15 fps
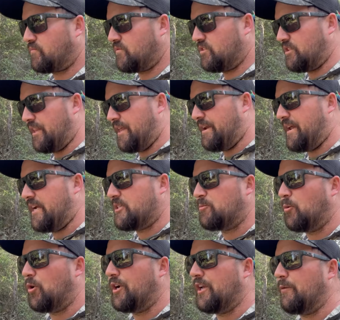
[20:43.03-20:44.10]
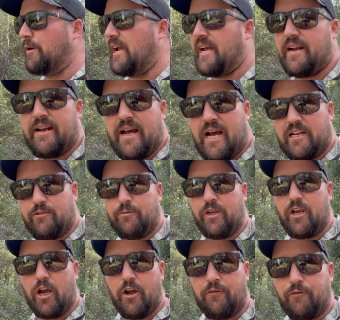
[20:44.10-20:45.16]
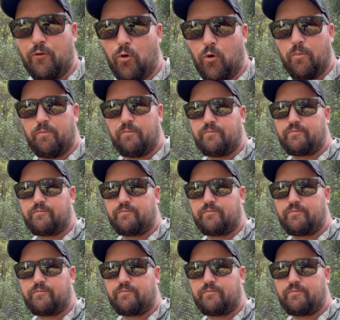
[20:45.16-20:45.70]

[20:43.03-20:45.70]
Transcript: So the next morning we headed out and we go for